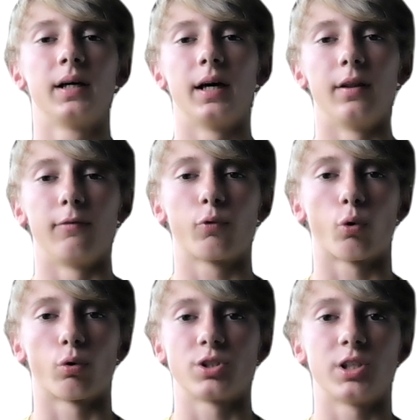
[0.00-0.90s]
And of
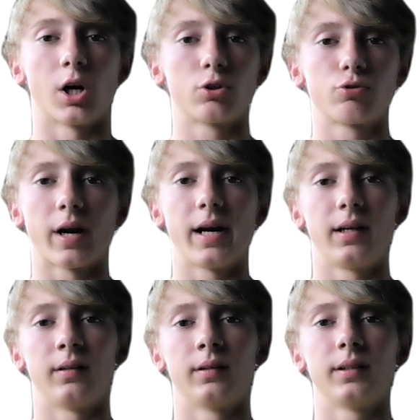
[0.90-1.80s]
course, DeAndre
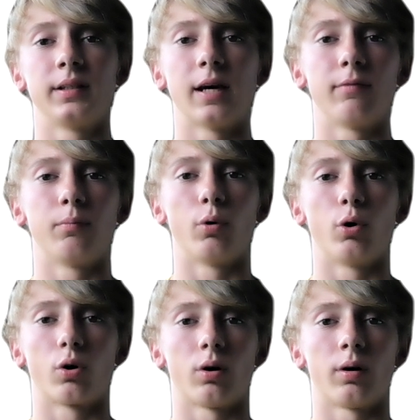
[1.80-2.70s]
Ayton, Devin
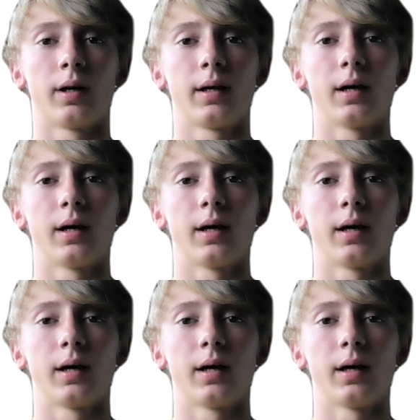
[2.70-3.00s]
Booker,